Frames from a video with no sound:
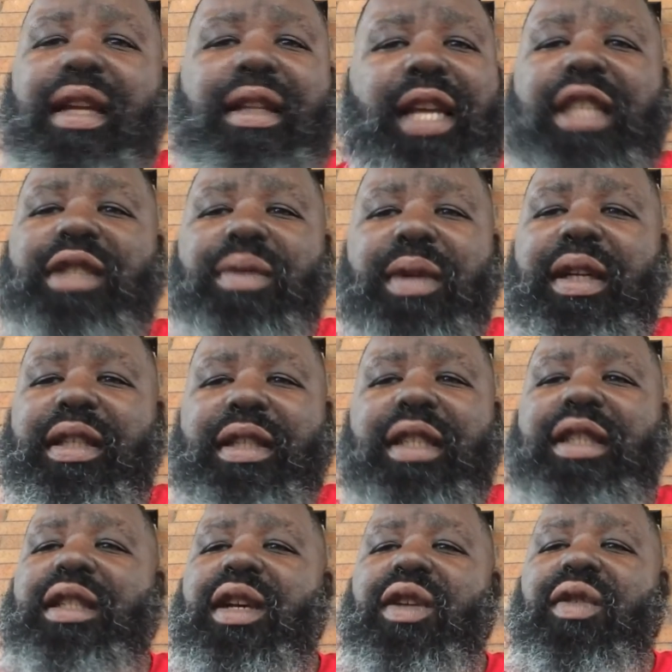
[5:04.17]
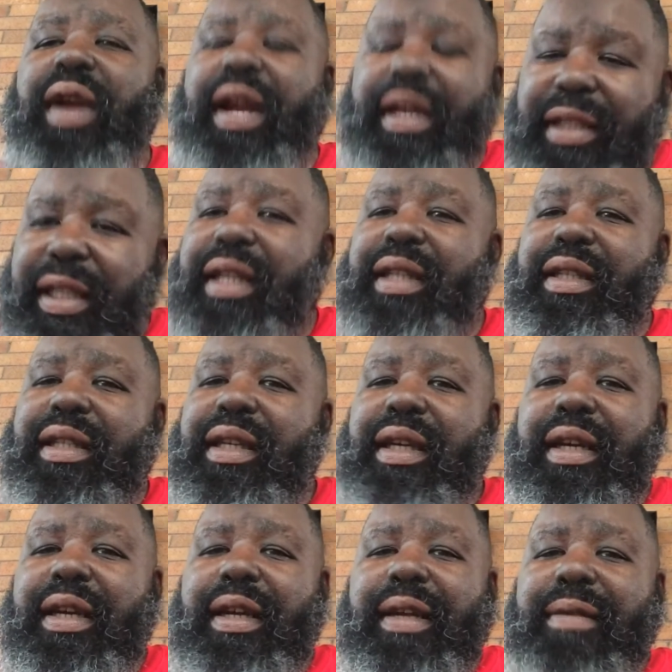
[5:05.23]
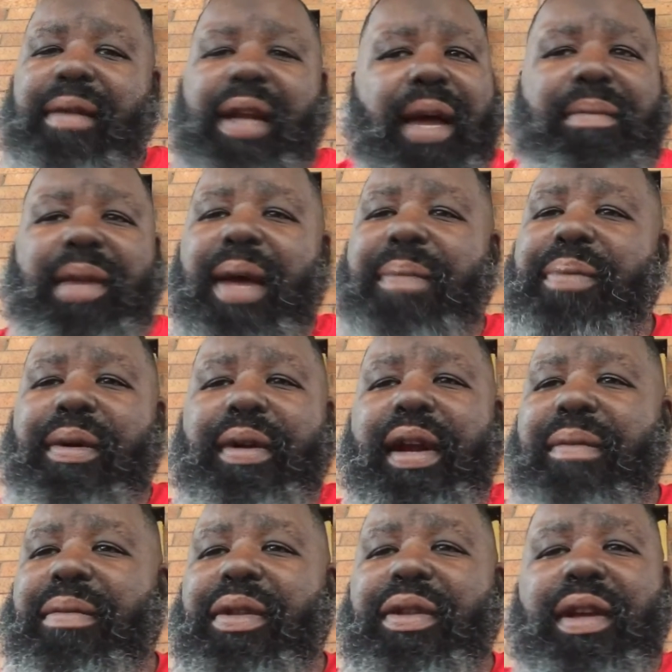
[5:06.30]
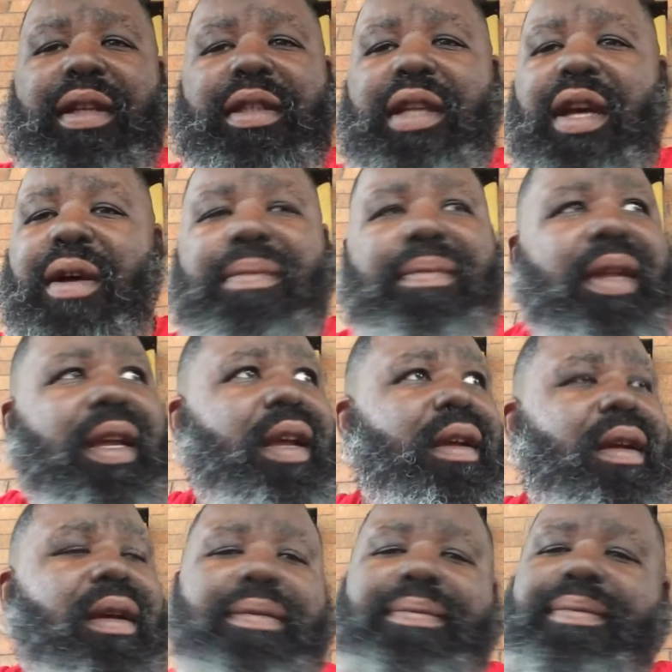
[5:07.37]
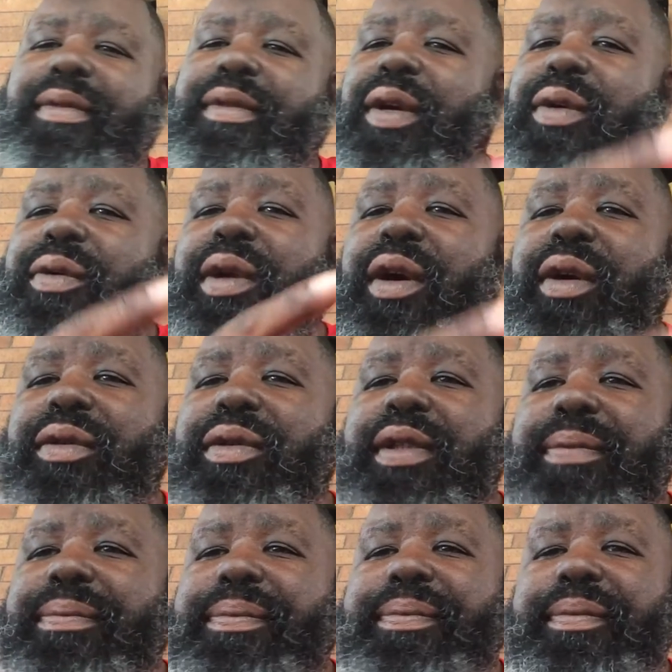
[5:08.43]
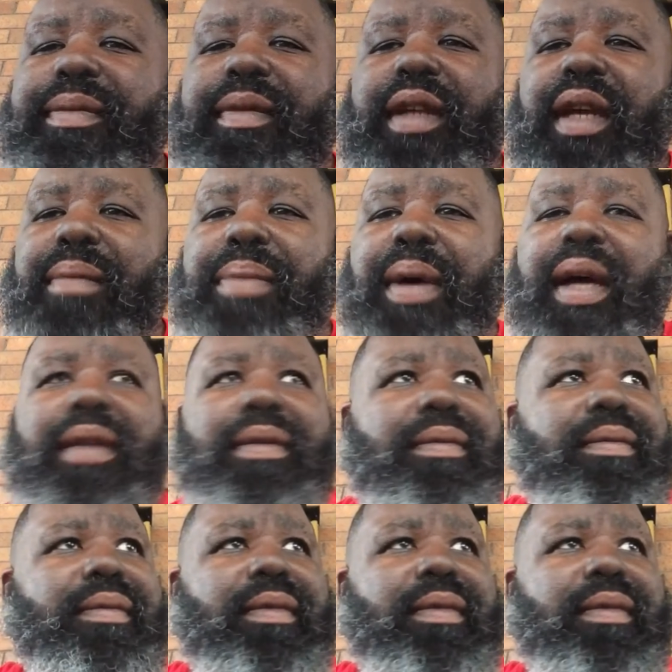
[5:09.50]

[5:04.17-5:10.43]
That's what it is. It's craziness. I'm not putting up with this. So who knows? But